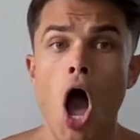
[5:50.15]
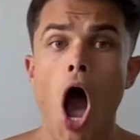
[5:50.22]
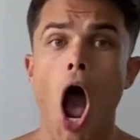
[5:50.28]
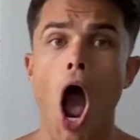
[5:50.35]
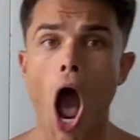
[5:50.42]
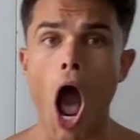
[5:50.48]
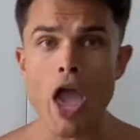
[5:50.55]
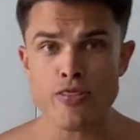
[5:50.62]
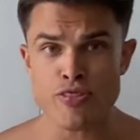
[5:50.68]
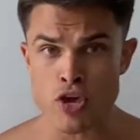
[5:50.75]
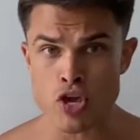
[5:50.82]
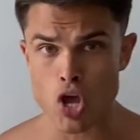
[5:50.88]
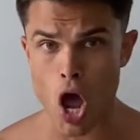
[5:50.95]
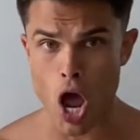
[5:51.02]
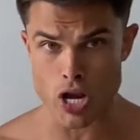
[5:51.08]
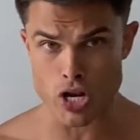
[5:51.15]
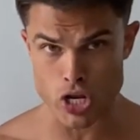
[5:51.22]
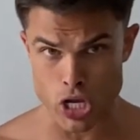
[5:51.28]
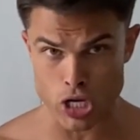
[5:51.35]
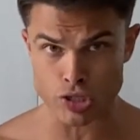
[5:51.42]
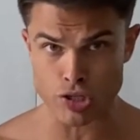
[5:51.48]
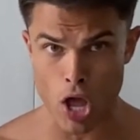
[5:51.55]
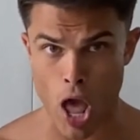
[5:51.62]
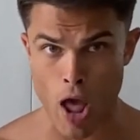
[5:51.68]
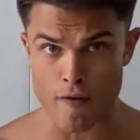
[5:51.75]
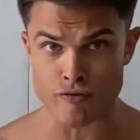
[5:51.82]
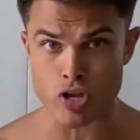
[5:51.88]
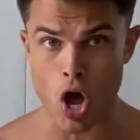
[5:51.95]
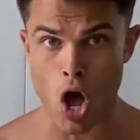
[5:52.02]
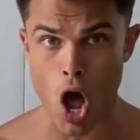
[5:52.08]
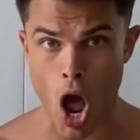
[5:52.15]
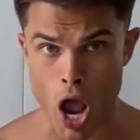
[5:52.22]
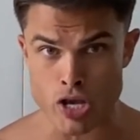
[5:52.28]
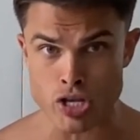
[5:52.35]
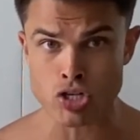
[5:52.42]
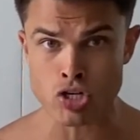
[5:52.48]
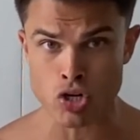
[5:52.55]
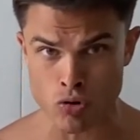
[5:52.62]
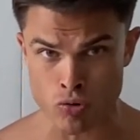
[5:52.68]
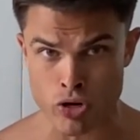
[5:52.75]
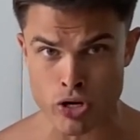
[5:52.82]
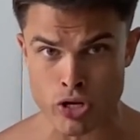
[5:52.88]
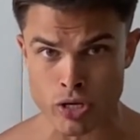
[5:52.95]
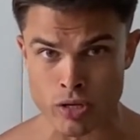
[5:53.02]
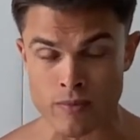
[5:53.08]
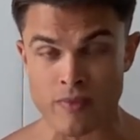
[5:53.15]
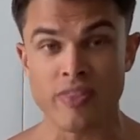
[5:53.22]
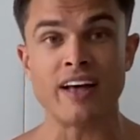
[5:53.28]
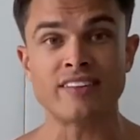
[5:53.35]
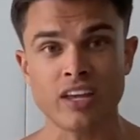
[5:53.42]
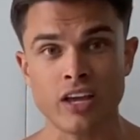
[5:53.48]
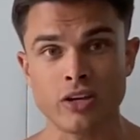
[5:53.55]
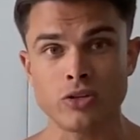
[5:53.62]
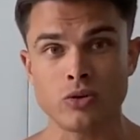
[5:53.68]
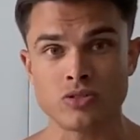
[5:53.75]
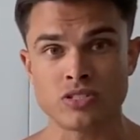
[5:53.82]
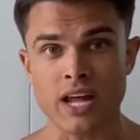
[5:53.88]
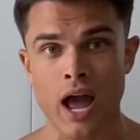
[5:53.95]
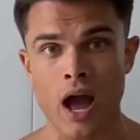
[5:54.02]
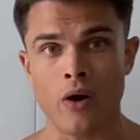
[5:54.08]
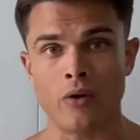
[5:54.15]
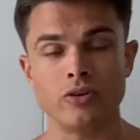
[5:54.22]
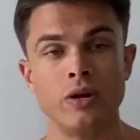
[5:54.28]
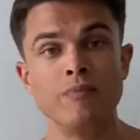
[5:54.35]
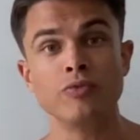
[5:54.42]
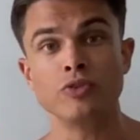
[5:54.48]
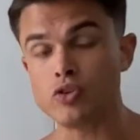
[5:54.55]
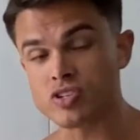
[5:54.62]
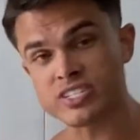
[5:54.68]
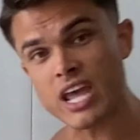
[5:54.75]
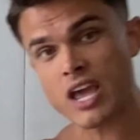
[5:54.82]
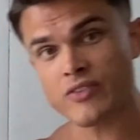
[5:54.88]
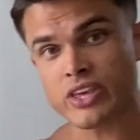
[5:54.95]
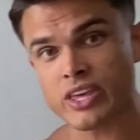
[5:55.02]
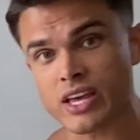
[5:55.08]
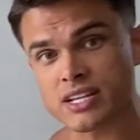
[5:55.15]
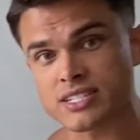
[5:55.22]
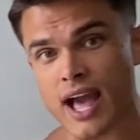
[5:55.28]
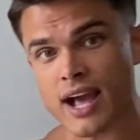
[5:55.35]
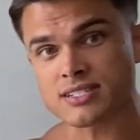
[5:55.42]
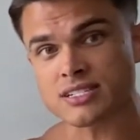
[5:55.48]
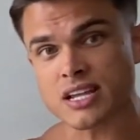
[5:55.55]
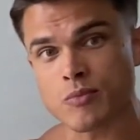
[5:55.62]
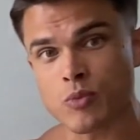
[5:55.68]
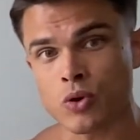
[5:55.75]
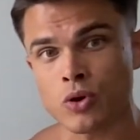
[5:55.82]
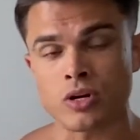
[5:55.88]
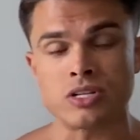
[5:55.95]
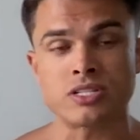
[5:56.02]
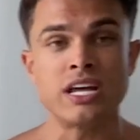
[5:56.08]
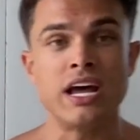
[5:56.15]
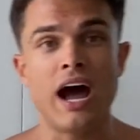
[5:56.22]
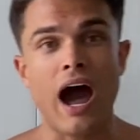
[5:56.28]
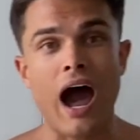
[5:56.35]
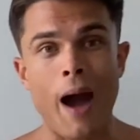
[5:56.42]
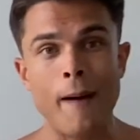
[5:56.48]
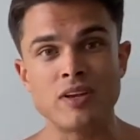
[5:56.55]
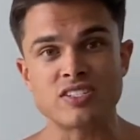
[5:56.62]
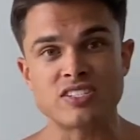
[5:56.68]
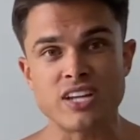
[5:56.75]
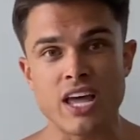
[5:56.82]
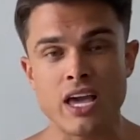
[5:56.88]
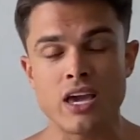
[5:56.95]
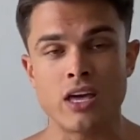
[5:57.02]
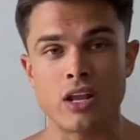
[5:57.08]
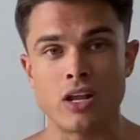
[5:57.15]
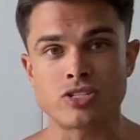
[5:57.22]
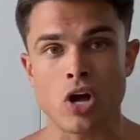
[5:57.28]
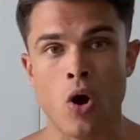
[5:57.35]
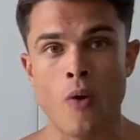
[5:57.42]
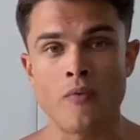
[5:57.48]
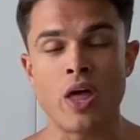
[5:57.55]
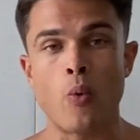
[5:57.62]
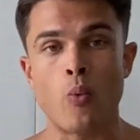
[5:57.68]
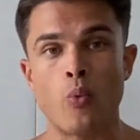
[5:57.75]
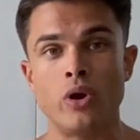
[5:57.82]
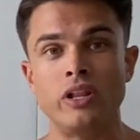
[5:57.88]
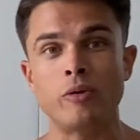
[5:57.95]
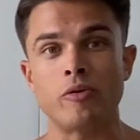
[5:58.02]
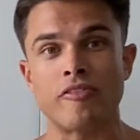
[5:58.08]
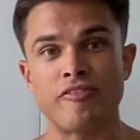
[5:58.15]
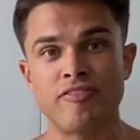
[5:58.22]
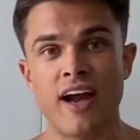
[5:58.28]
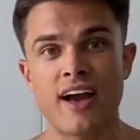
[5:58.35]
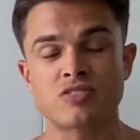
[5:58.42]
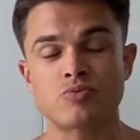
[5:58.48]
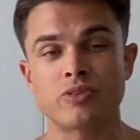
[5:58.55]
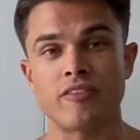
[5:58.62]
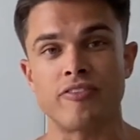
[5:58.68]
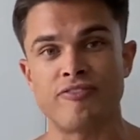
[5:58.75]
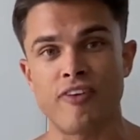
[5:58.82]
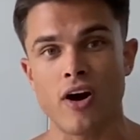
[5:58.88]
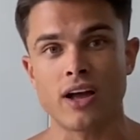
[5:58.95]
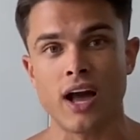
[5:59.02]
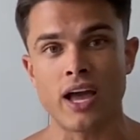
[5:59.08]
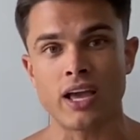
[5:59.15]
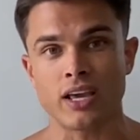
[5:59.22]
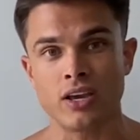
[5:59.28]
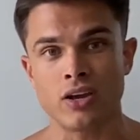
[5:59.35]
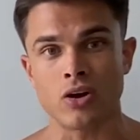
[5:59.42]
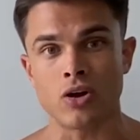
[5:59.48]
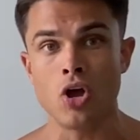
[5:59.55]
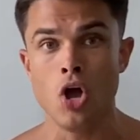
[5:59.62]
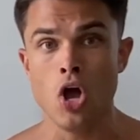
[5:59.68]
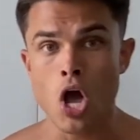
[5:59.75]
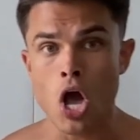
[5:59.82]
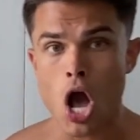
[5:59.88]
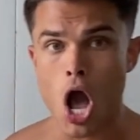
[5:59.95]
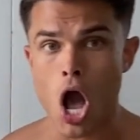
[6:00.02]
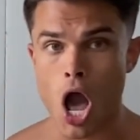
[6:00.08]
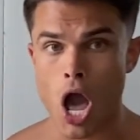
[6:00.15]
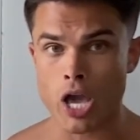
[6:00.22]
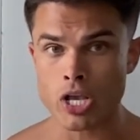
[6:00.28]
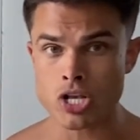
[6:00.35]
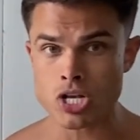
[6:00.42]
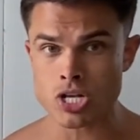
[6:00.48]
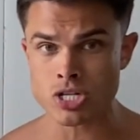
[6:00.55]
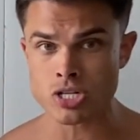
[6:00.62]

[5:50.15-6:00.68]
I think I need to have the ice cream. That's how you sound. You're saying the exact same words. I'm just saying it in a tone that really reflects what the fuck I hear. I just